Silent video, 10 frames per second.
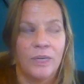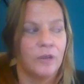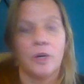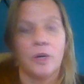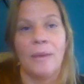We
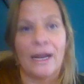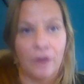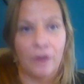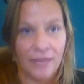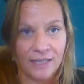don't go
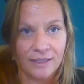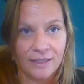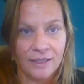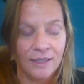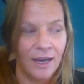back on
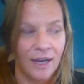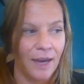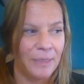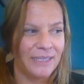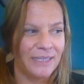this.
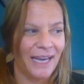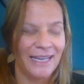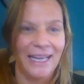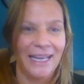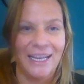Um, it's
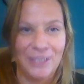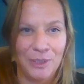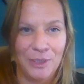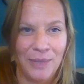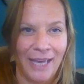kind of like
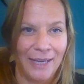too,